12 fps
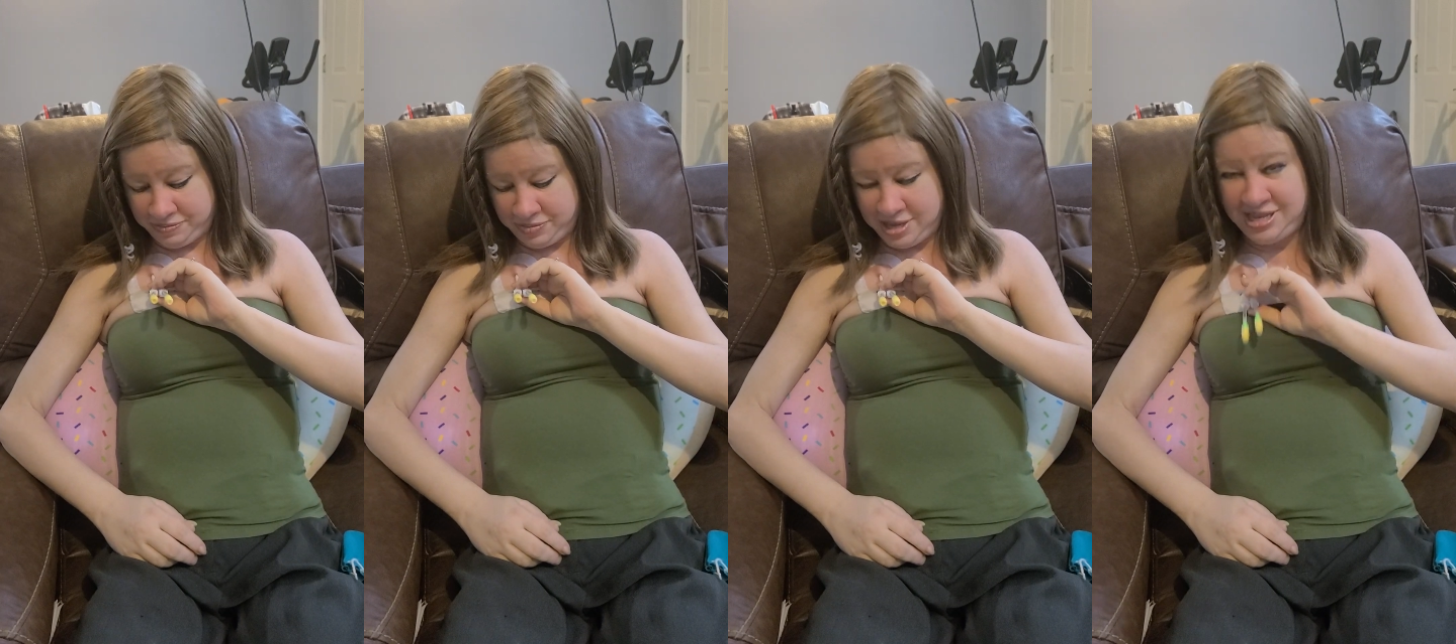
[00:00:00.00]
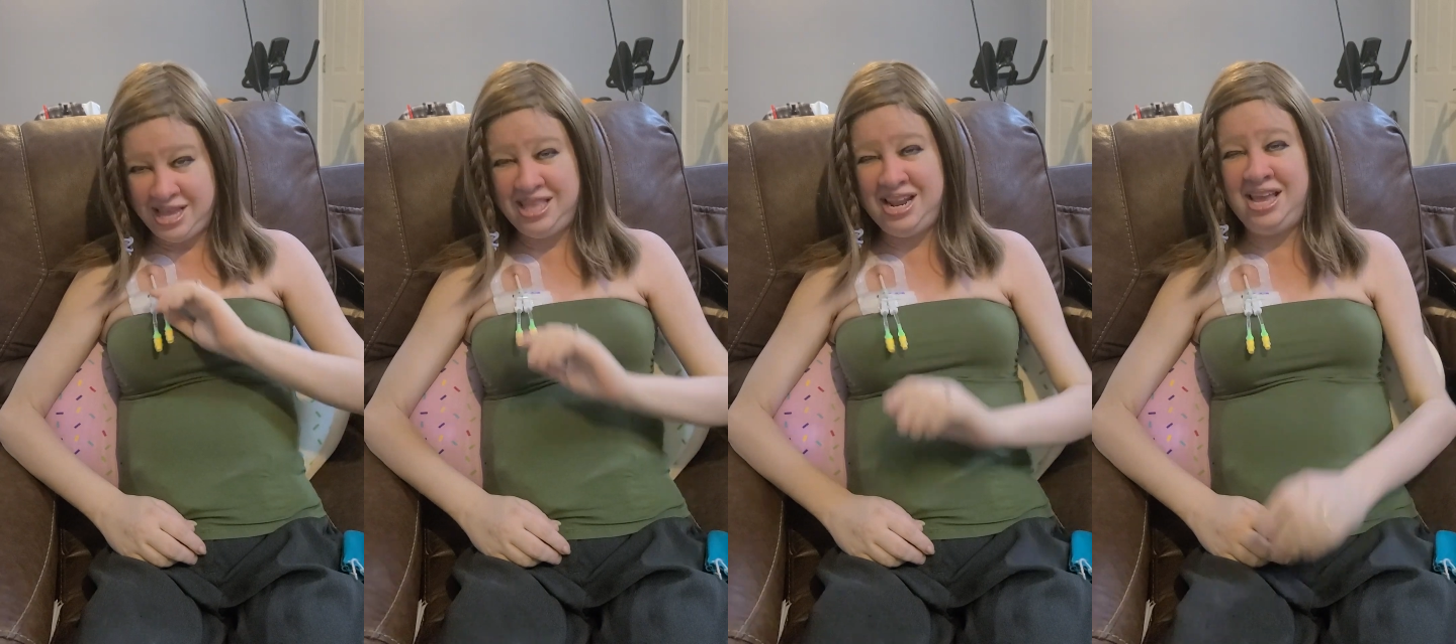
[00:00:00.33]
they
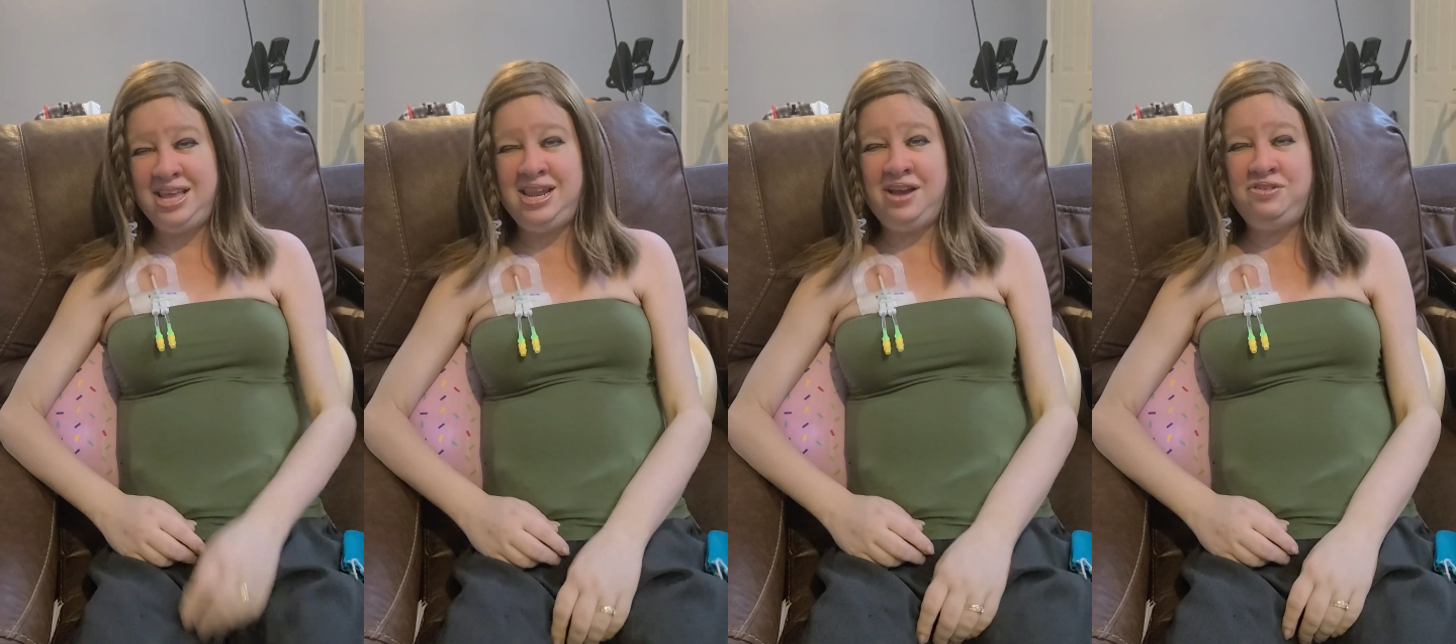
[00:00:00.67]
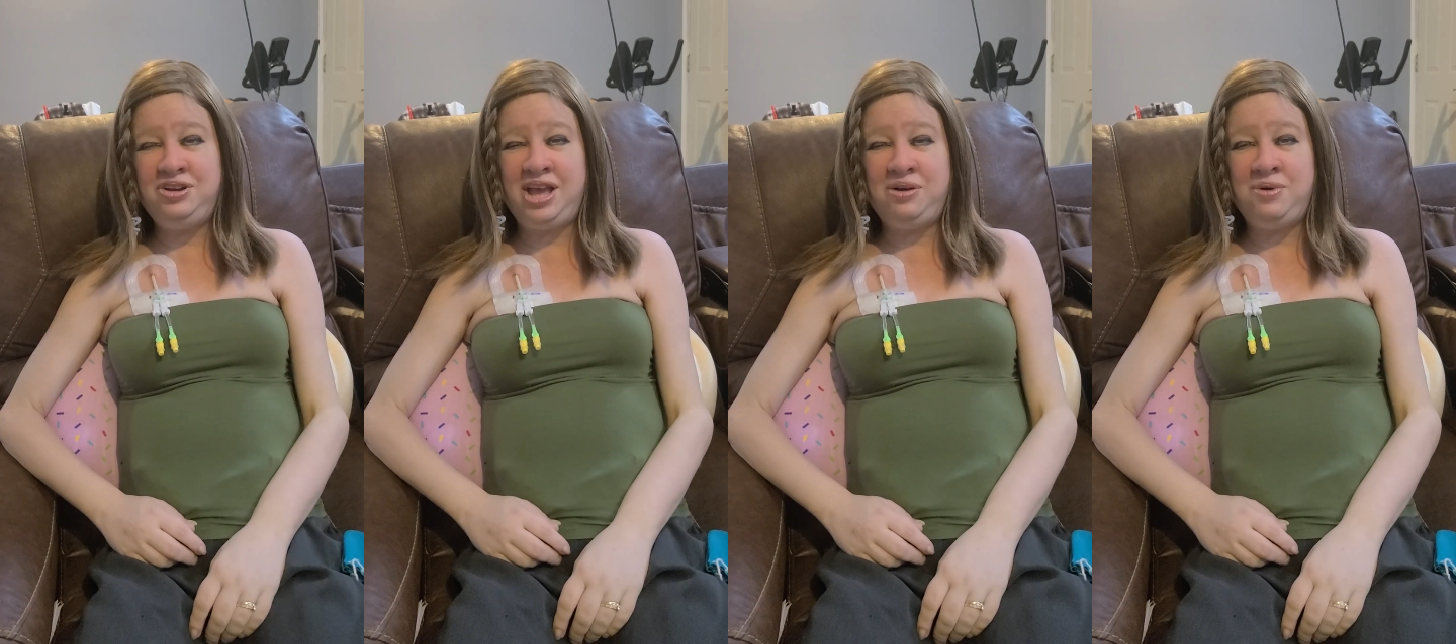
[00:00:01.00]
said that I can
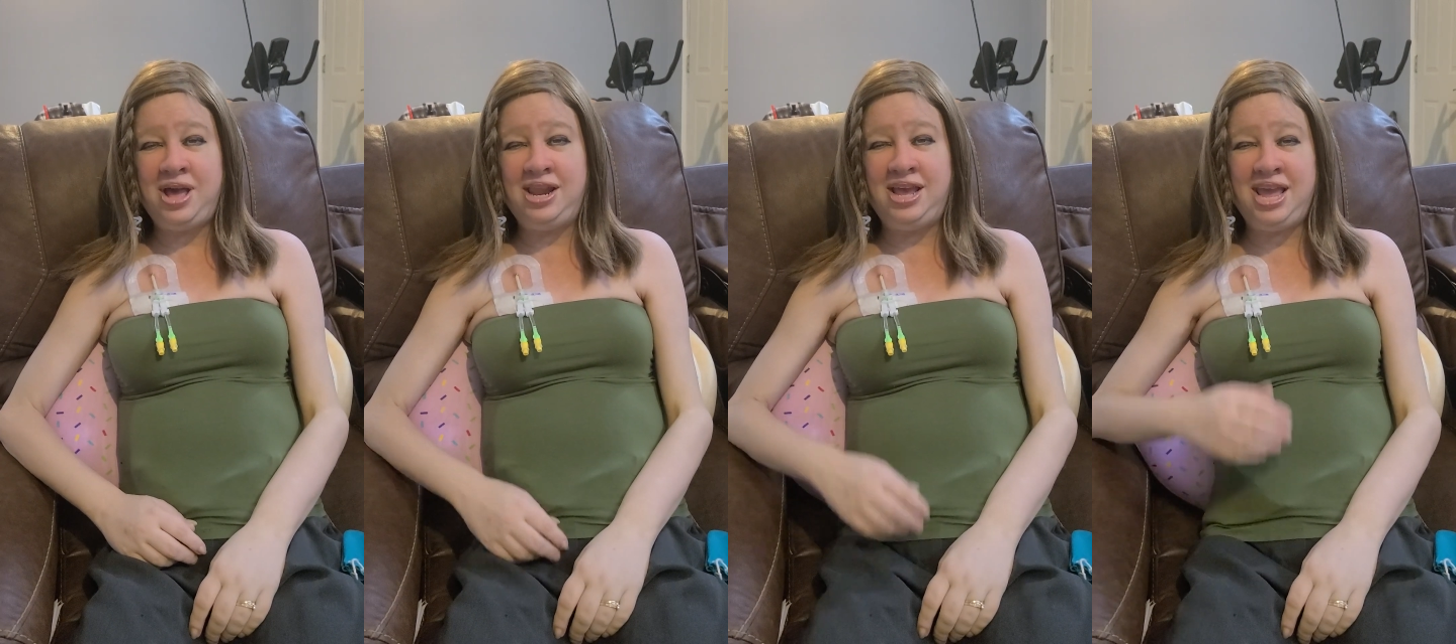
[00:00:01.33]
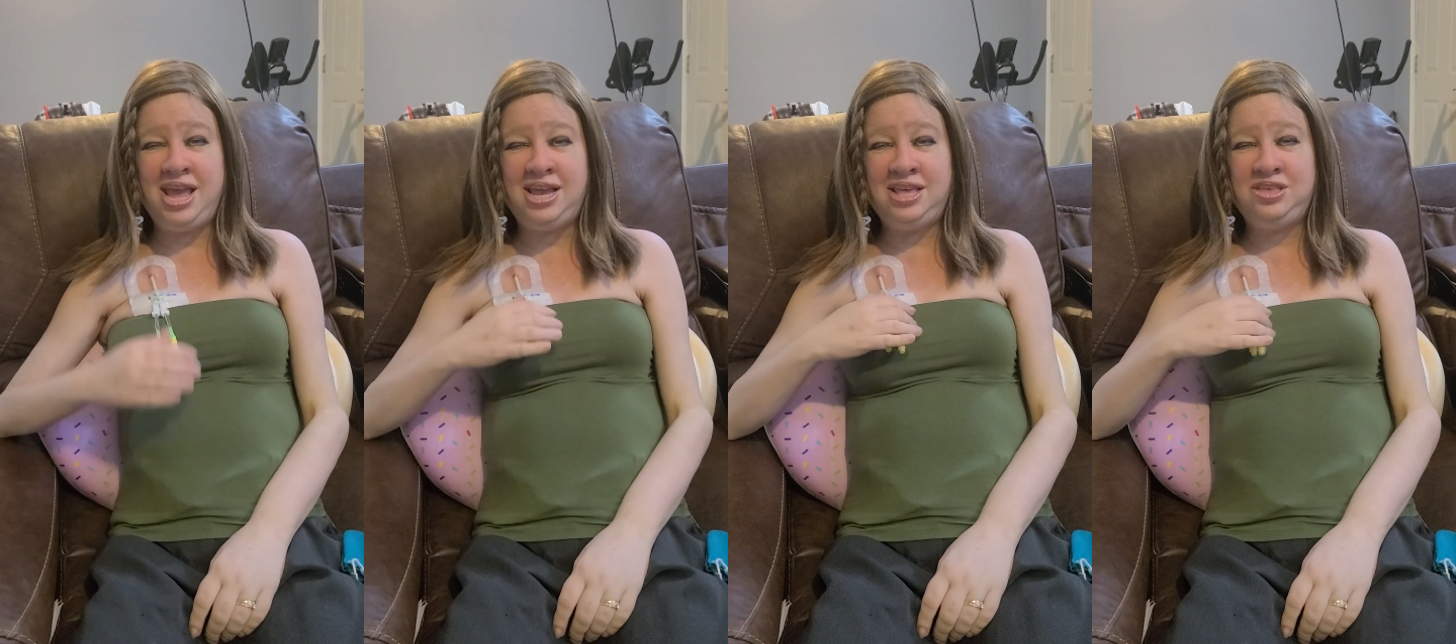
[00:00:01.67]
never get wet. I
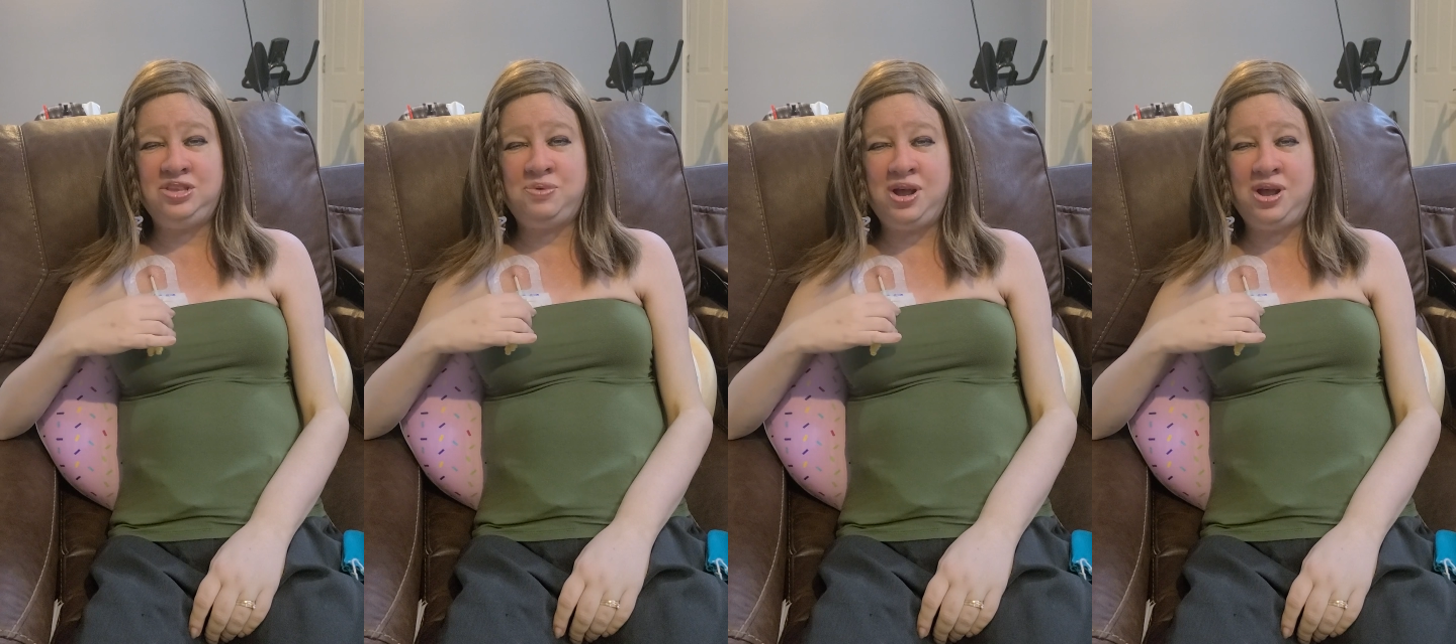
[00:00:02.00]
can't get these